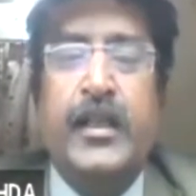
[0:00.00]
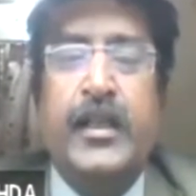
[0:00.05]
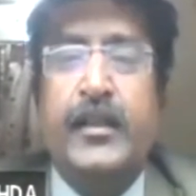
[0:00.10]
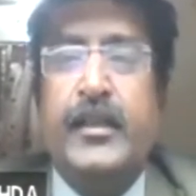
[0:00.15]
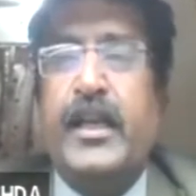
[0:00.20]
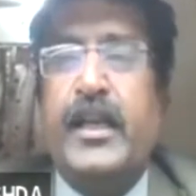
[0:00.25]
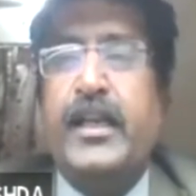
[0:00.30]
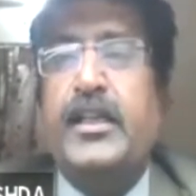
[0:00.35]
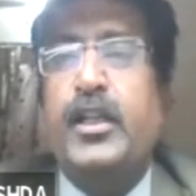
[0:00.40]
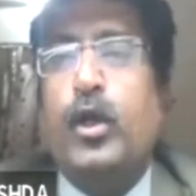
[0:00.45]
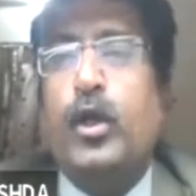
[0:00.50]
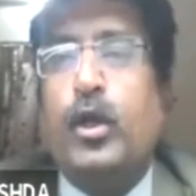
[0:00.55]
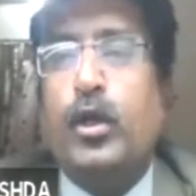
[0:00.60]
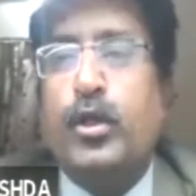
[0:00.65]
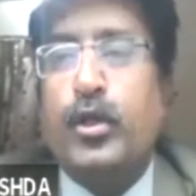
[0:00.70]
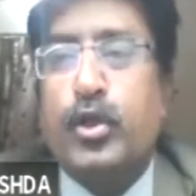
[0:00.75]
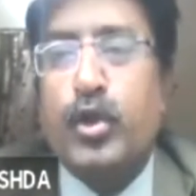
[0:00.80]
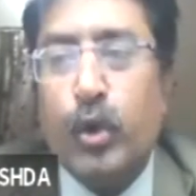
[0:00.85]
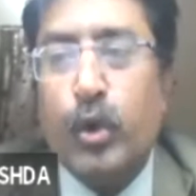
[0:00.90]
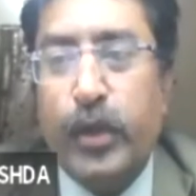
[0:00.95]
that your
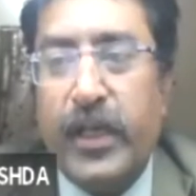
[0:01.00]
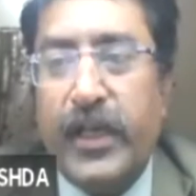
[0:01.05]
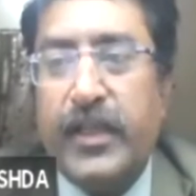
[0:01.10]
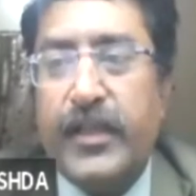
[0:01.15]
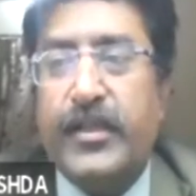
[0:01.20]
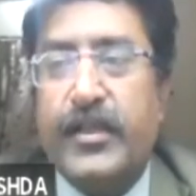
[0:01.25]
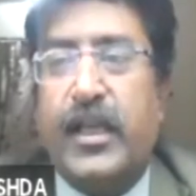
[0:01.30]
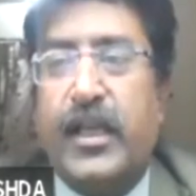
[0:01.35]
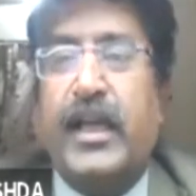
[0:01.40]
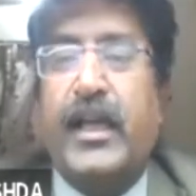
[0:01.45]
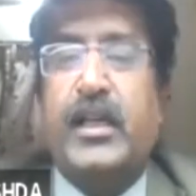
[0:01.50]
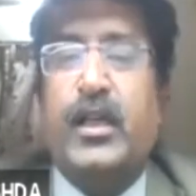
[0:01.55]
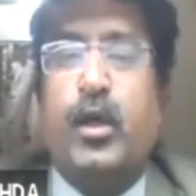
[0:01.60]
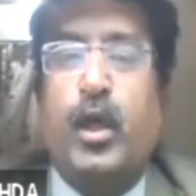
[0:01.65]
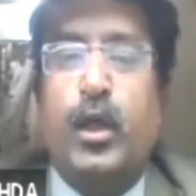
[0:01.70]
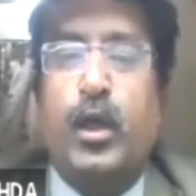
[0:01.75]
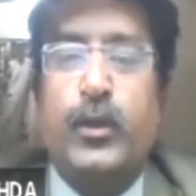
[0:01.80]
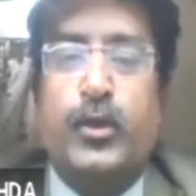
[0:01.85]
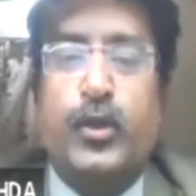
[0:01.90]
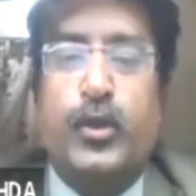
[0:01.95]
students are
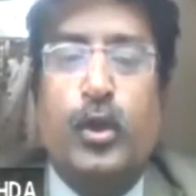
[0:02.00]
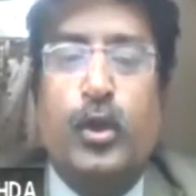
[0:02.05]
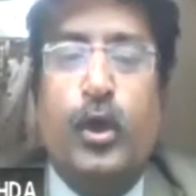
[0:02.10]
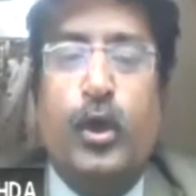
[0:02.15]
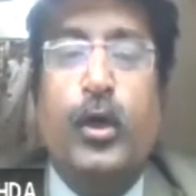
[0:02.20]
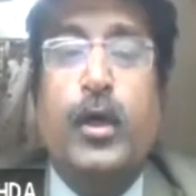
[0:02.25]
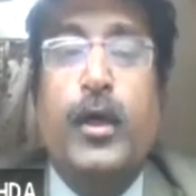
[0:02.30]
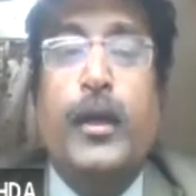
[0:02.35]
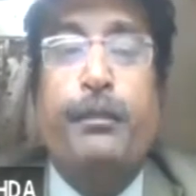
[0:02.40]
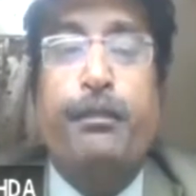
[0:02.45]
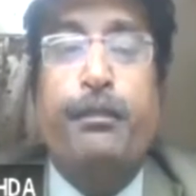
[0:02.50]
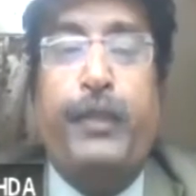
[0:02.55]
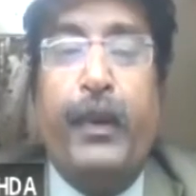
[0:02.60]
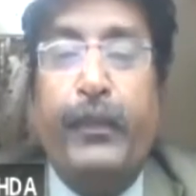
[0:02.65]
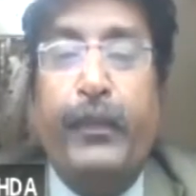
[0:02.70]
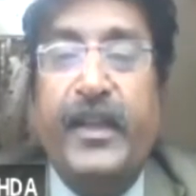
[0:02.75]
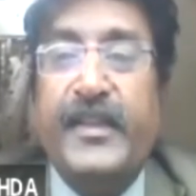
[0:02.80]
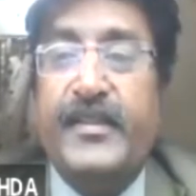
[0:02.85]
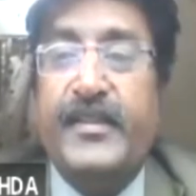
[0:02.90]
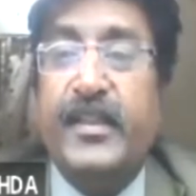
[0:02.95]
also
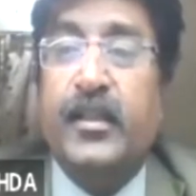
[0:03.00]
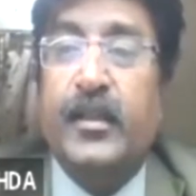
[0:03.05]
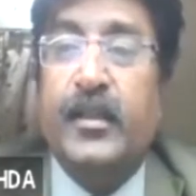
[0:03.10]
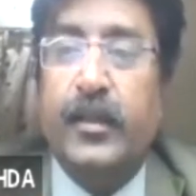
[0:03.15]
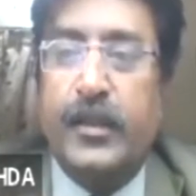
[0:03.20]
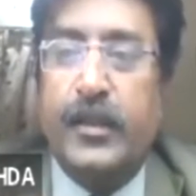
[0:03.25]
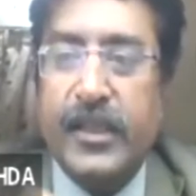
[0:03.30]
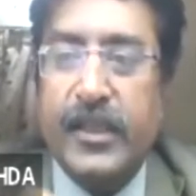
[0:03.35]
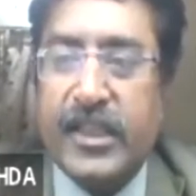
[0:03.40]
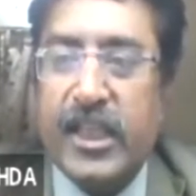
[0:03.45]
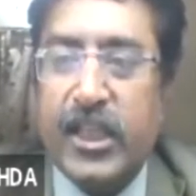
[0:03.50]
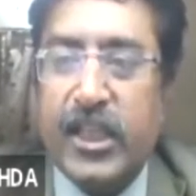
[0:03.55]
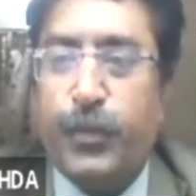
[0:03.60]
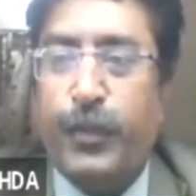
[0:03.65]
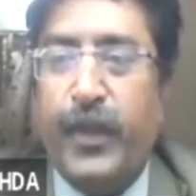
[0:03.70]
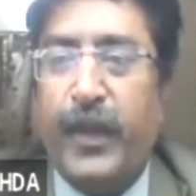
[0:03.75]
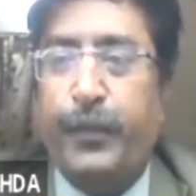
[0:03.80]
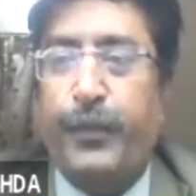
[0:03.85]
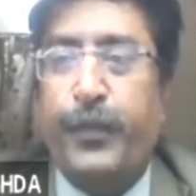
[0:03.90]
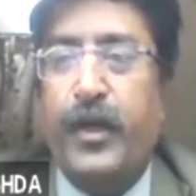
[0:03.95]
publishing research
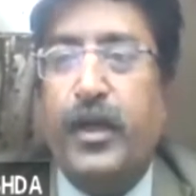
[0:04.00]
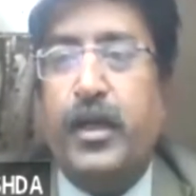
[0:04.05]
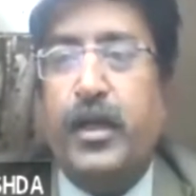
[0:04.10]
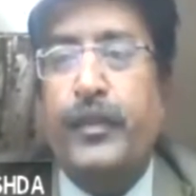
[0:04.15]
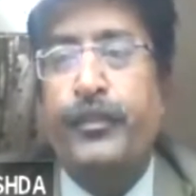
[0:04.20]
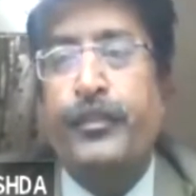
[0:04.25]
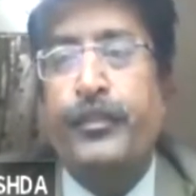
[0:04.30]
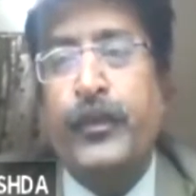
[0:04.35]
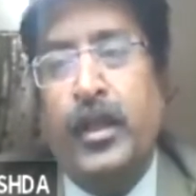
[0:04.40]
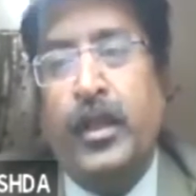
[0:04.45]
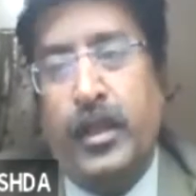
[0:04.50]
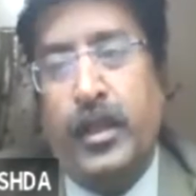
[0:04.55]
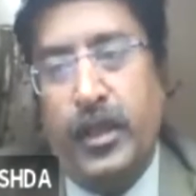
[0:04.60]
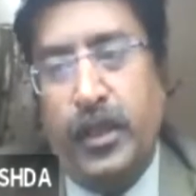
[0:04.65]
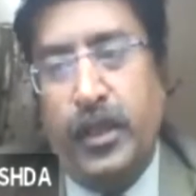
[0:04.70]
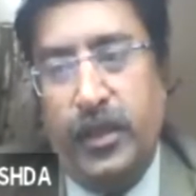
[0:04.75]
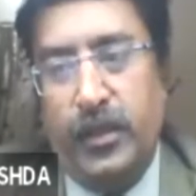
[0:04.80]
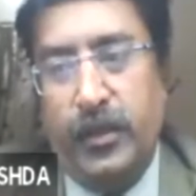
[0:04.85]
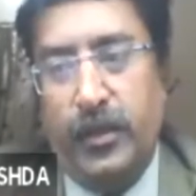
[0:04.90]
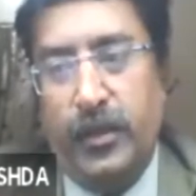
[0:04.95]
paper
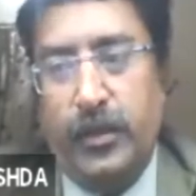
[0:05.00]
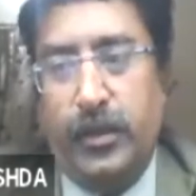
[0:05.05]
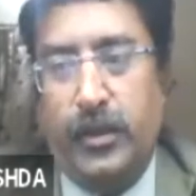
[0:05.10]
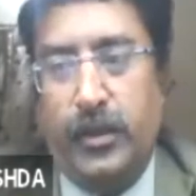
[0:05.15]
in